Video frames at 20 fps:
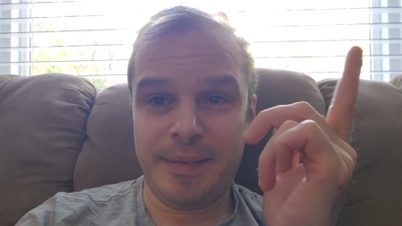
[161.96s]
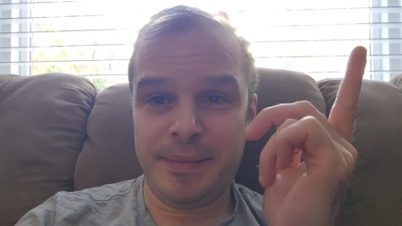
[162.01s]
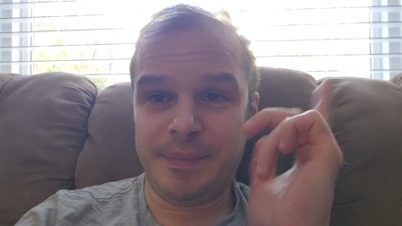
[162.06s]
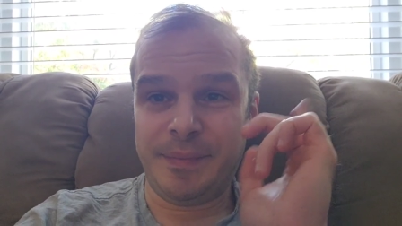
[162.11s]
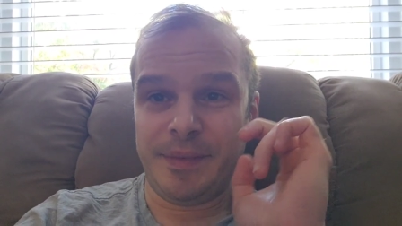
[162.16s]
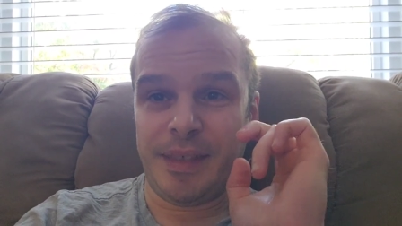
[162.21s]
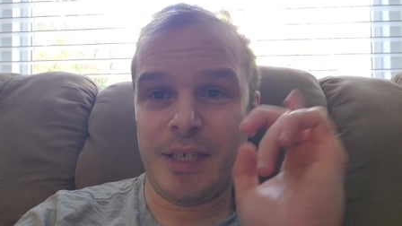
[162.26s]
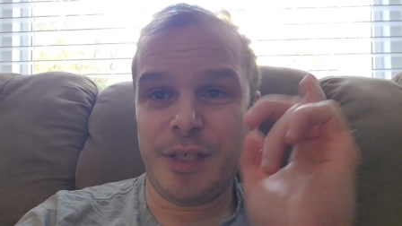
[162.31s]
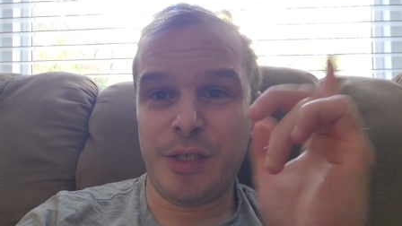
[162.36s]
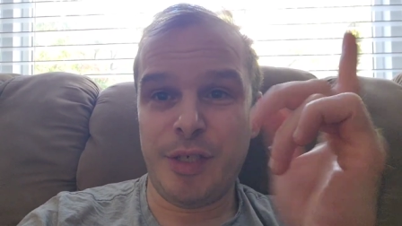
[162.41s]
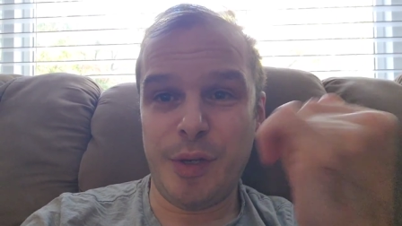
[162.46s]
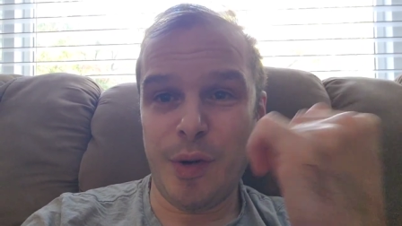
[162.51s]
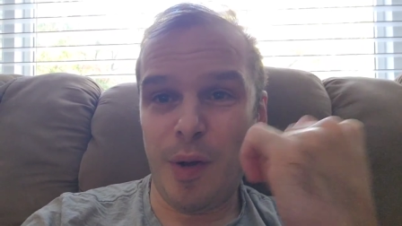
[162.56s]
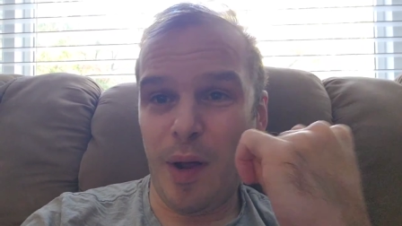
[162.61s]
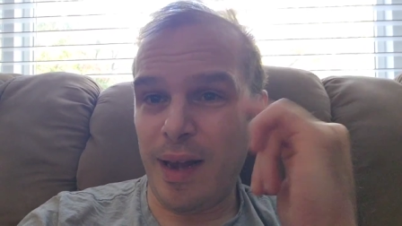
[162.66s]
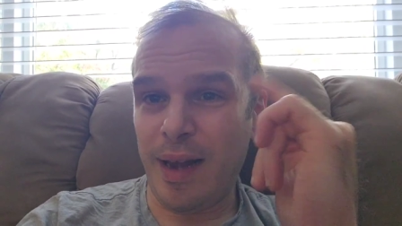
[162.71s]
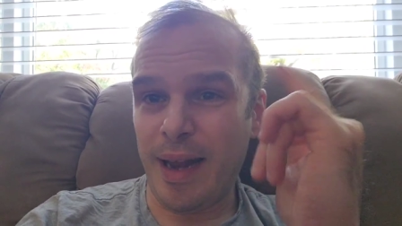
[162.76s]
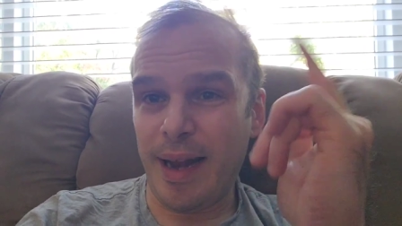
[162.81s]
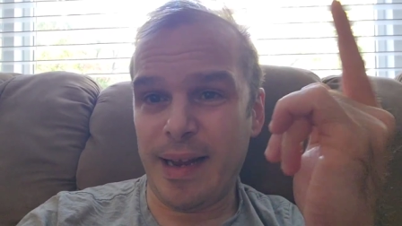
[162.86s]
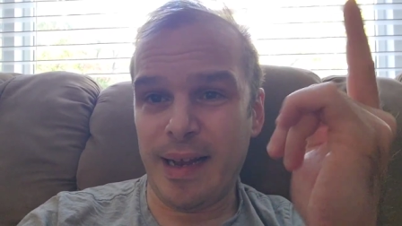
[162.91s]
because, you know, I
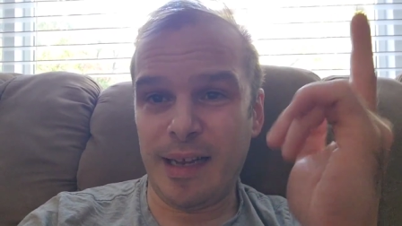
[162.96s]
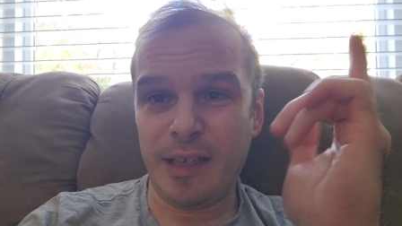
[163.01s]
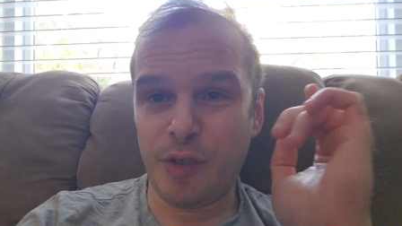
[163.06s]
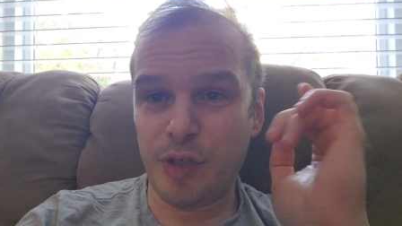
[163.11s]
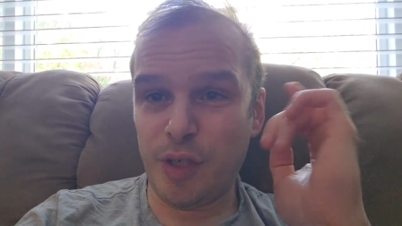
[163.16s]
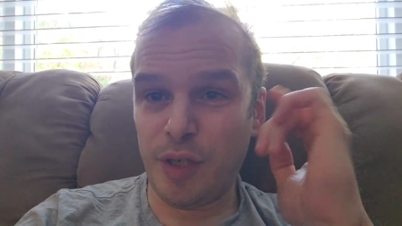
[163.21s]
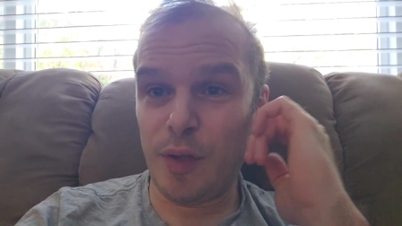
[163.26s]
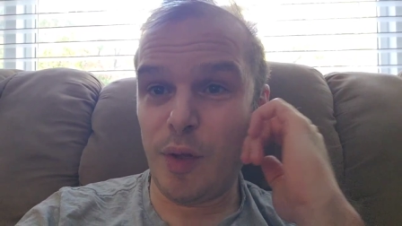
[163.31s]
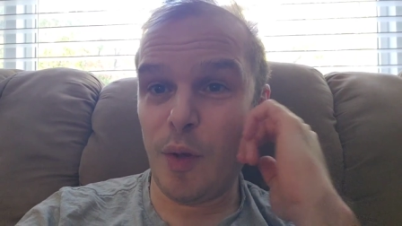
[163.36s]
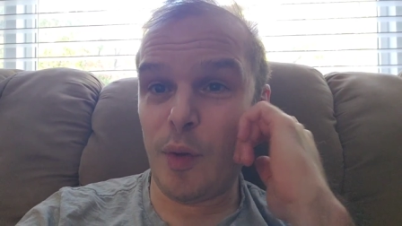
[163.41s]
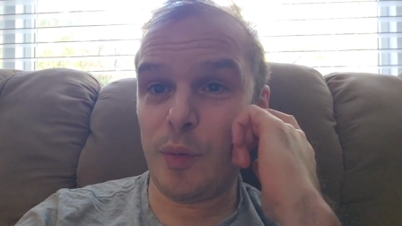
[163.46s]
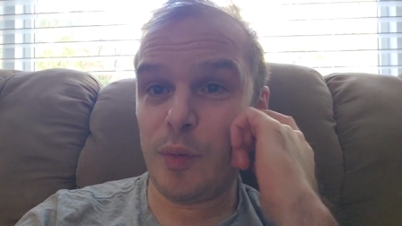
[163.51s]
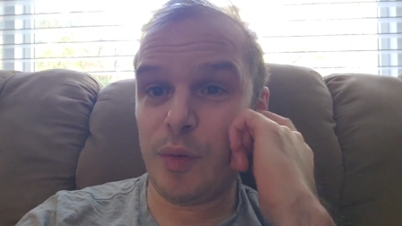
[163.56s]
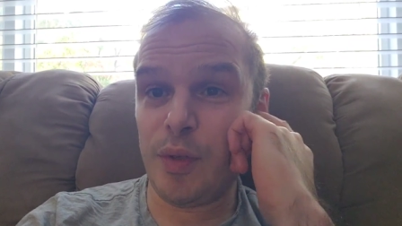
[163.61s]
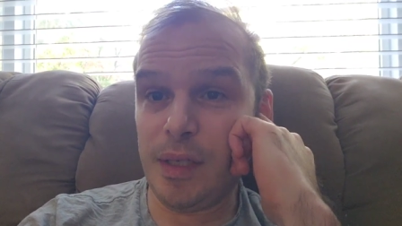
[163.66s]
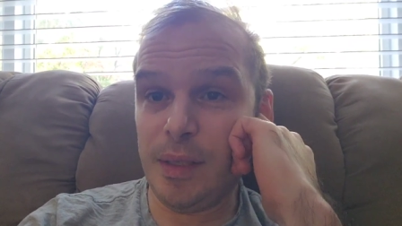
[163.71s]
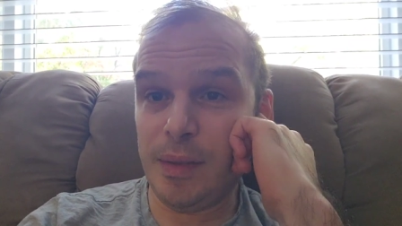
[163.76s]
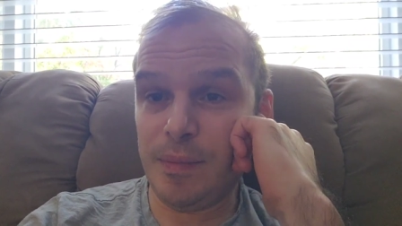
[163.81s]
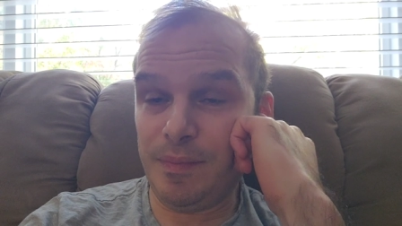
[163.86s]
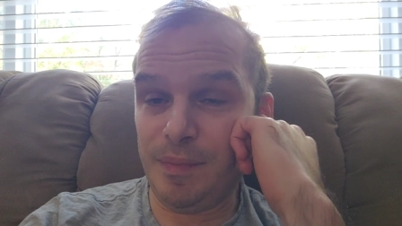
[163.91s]
like
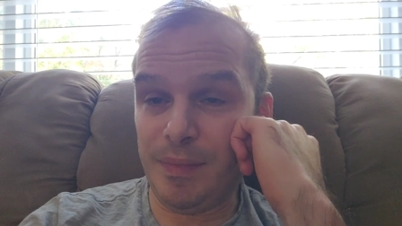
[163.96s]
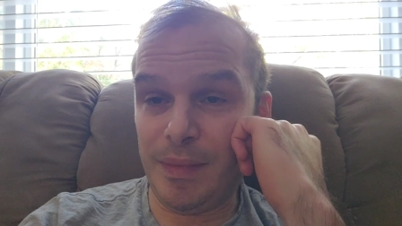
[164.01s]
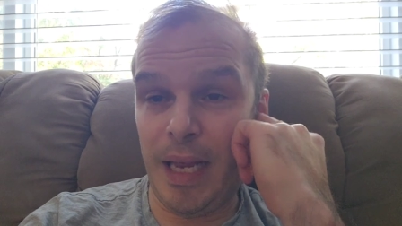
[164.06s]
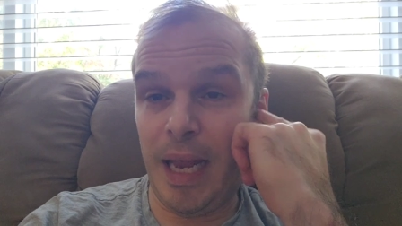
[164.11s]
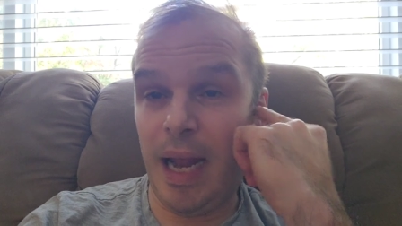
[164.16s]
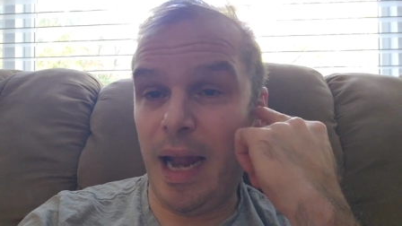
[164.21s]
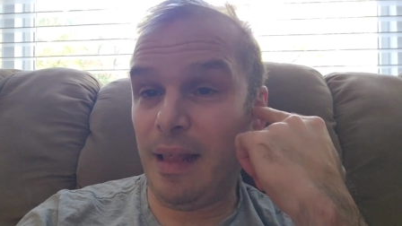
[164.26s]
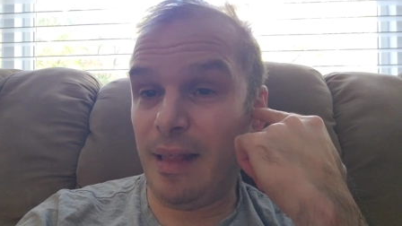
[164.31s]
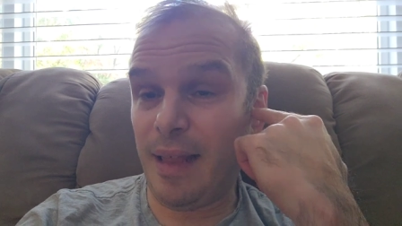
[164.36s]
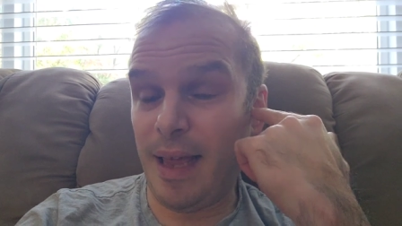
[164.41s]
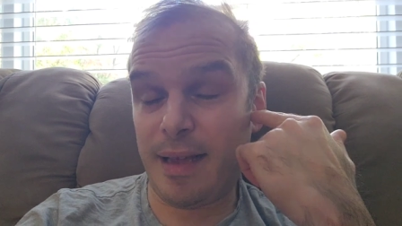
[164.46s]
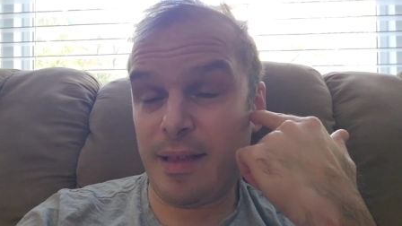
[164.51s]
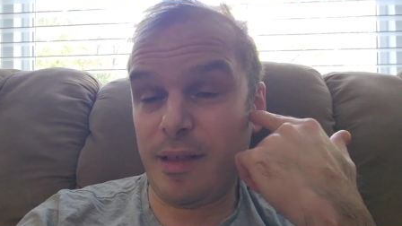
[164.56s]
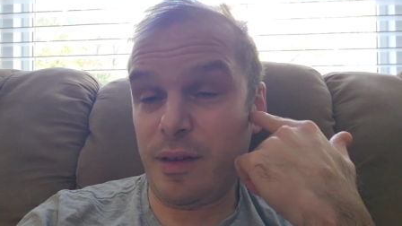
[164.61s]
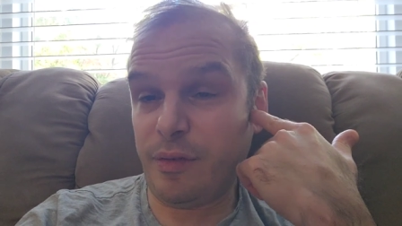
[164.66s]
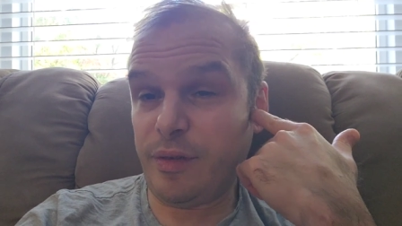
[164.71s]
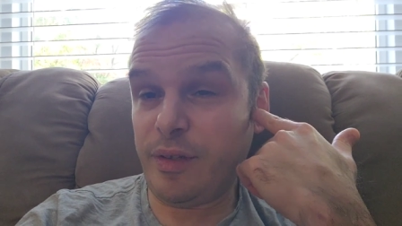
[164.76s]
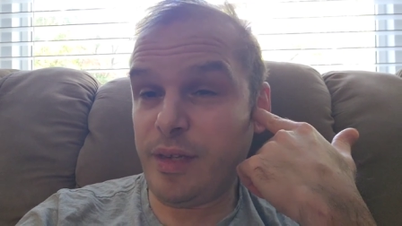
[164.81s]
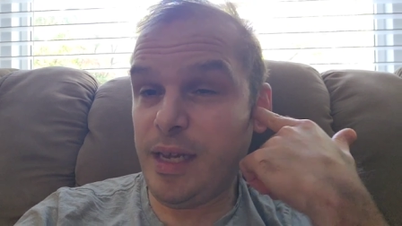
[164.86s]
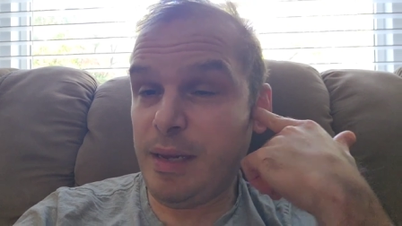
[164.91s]
Ancelotti, and I like their
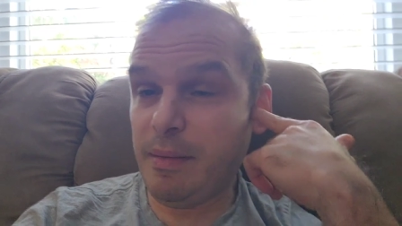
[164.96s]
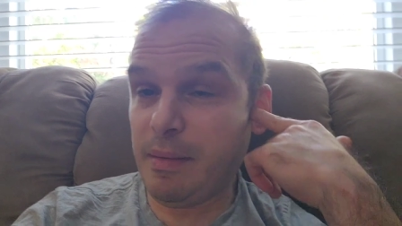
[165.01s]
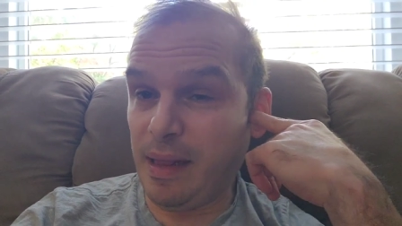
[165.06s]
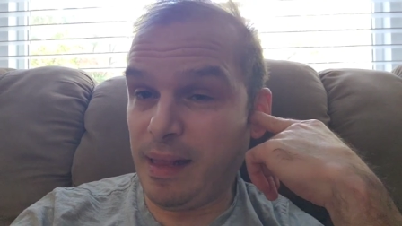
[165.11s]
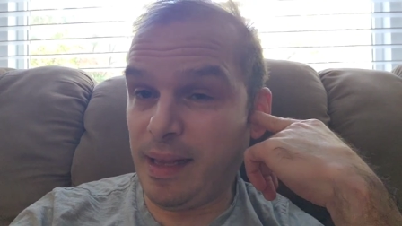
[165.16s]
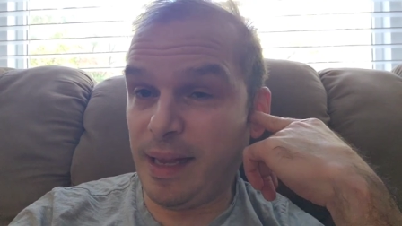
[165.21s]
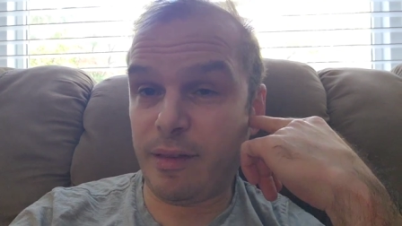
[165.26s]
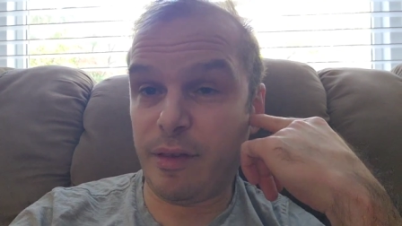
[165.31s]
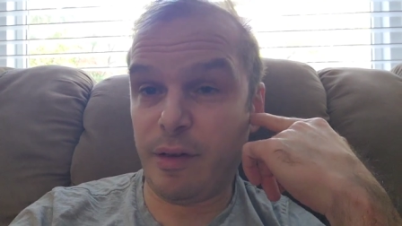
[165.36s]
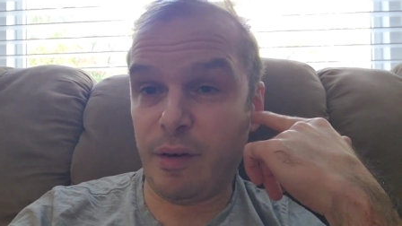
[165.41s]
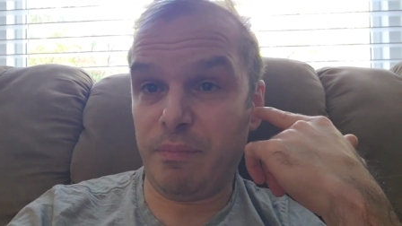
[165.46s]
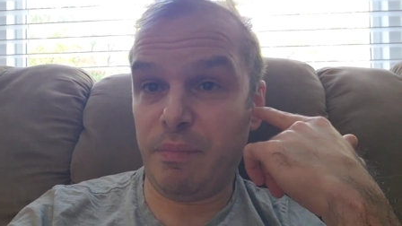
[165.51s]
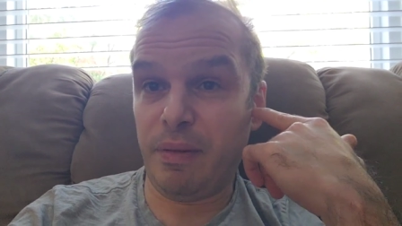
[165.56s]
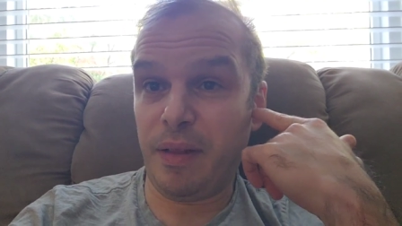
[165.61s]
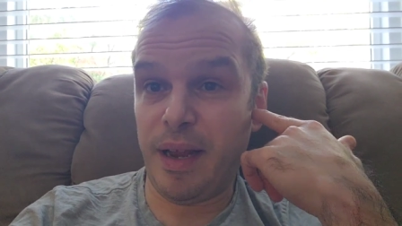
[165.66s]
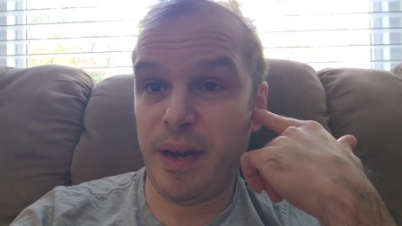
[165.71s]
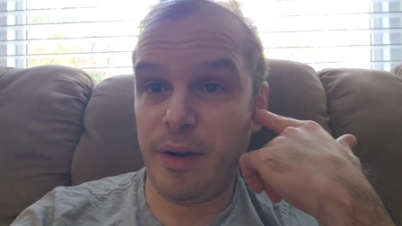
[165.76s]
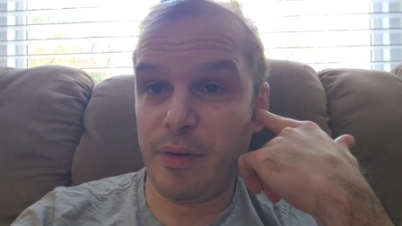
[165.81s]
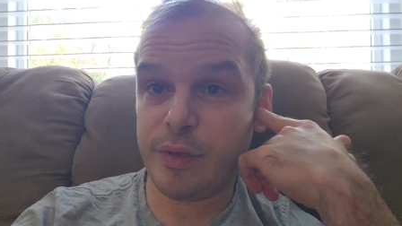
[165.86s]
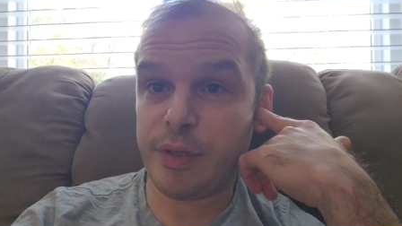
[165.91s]
team, I like their
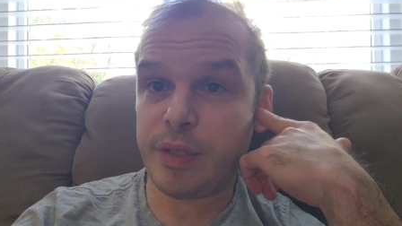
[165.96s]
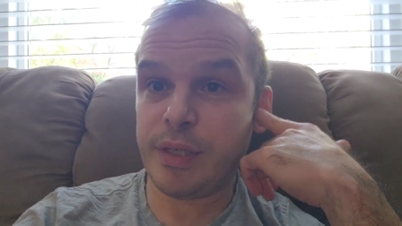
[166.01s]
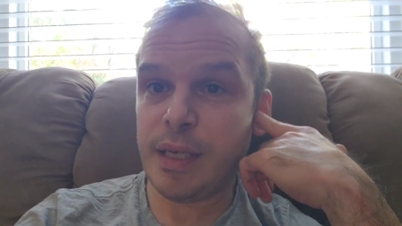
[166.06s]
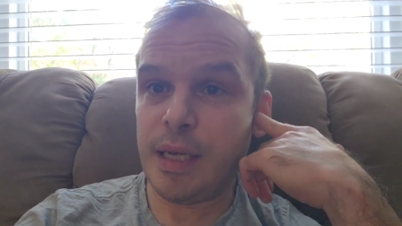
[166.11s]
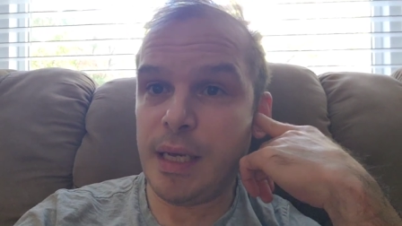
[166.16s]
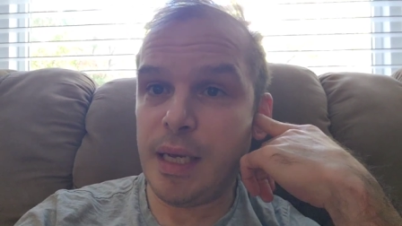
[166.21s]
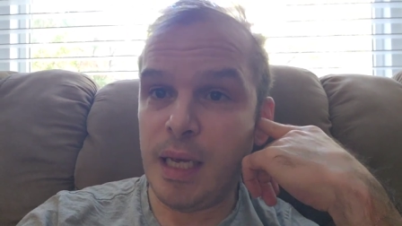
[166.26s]
players.